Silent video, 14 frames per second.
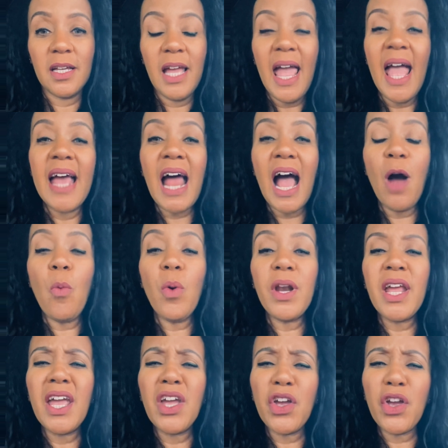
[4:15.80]
And I want
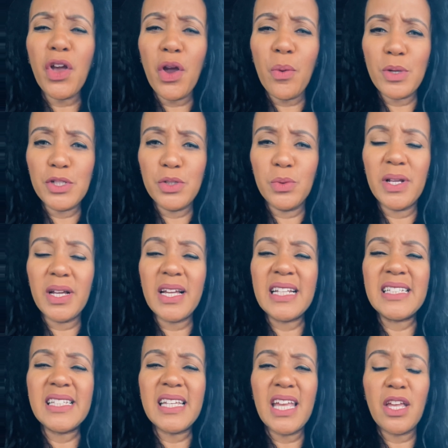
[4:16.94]
to encourage you to
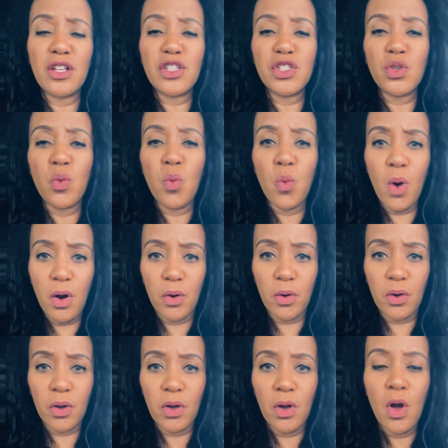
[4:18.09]
continue to
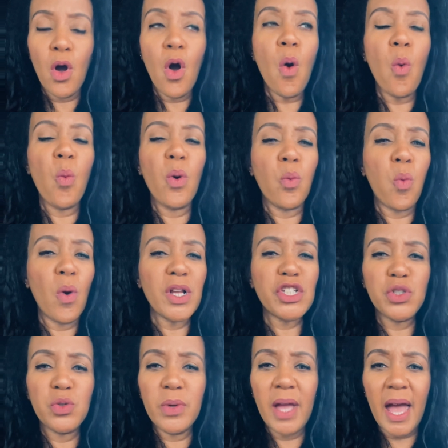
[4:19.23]
work with what
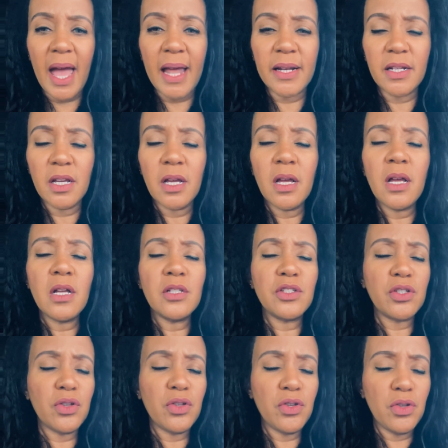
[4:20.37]
you got,
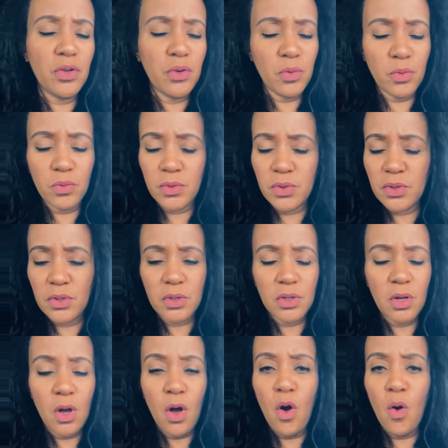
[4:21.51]
to use
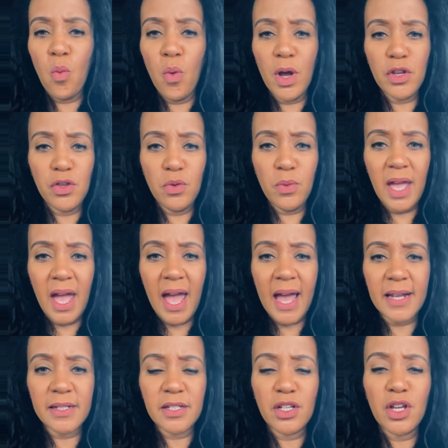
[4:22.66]
what you
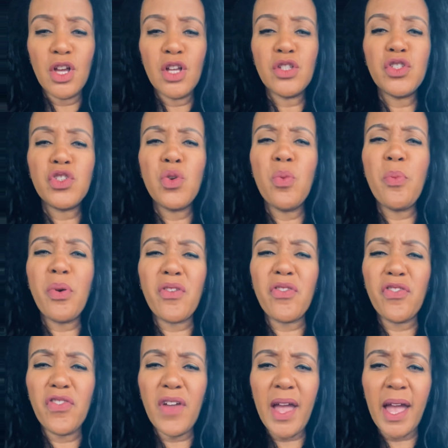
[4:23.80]
got to
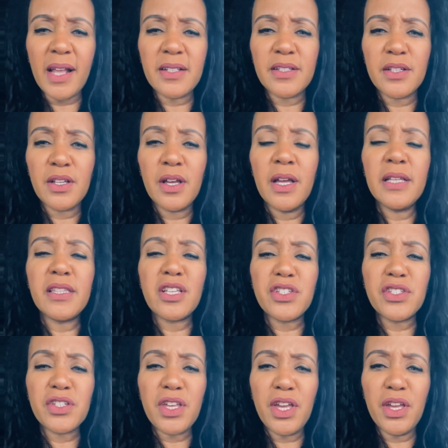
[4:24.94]
perfect the
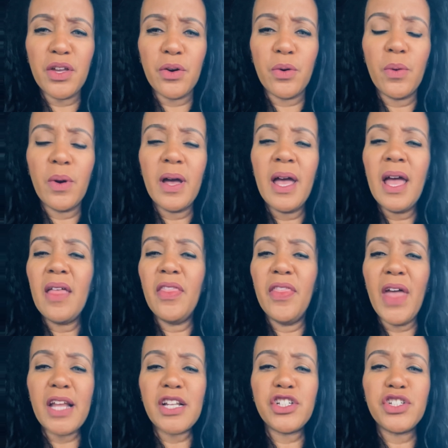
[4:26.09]
skill
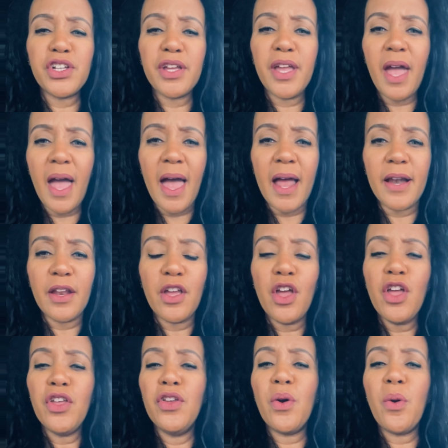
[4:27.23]
that you got.
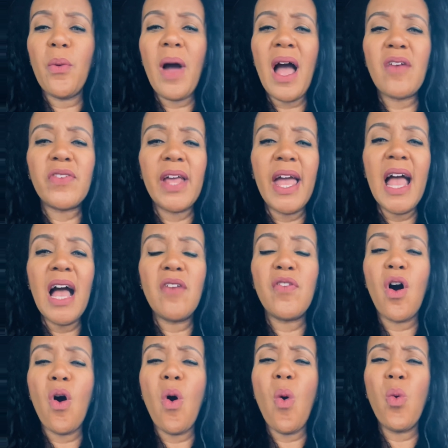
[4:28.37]
You don't have to have a
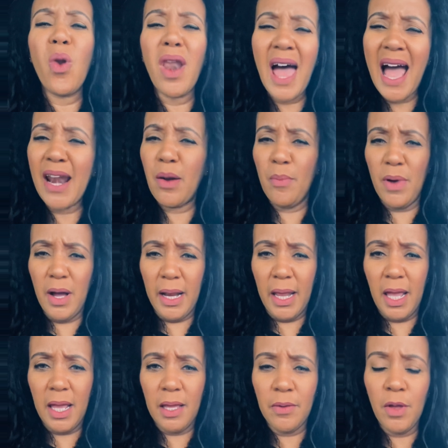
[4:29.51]
whole lot of
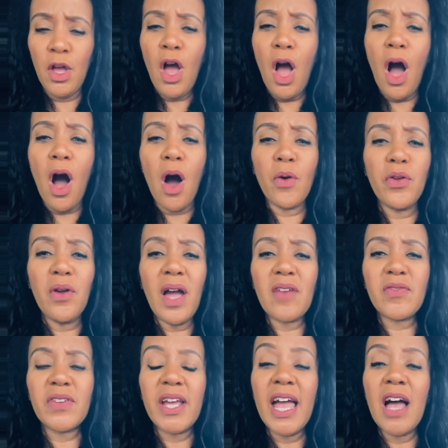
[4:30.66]
money. All you have
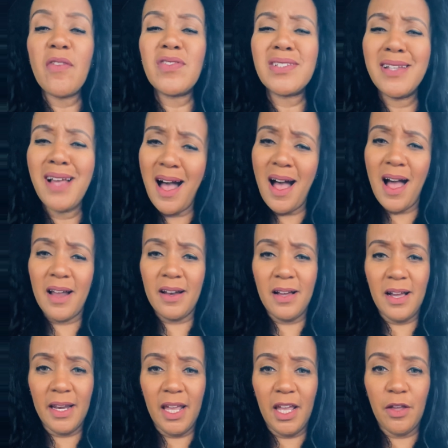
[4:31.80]
to have is God,
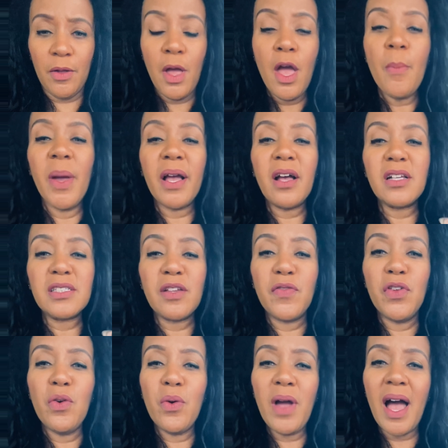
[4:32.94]
honey. Because if
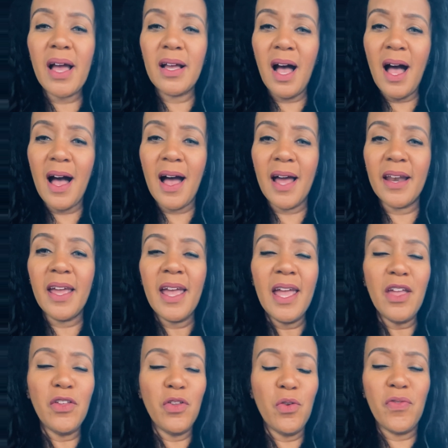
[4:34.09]
you got God,
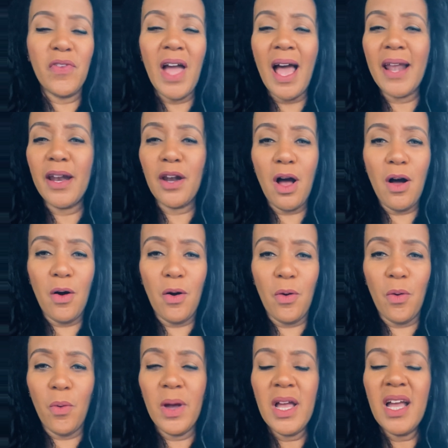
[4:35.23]
you've got it
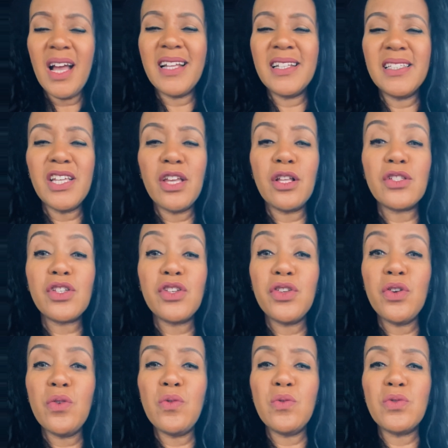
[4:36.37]
all. Continue to
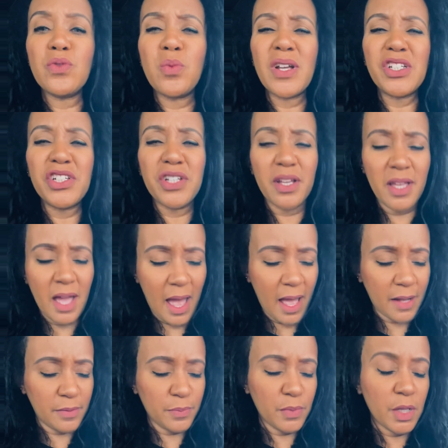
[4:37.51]
use what you got.
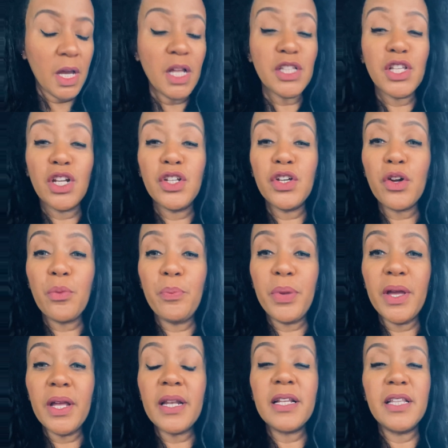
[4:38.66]
The little
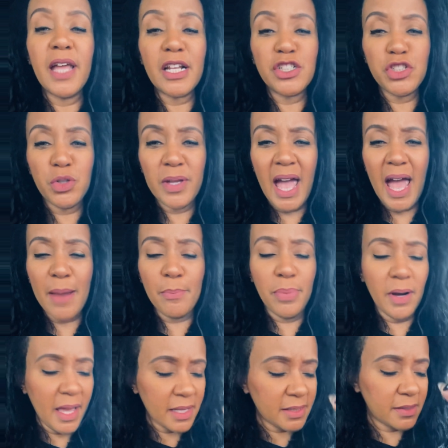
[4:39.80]
bit that you got,
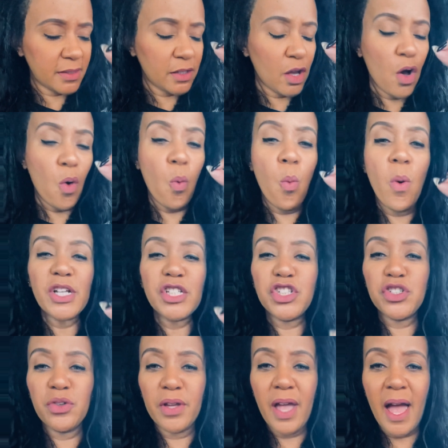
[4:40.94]
bless what
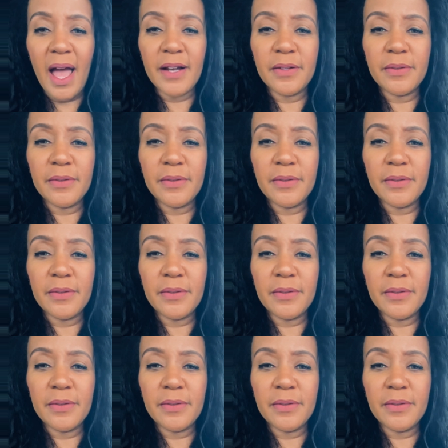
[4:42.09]
you got.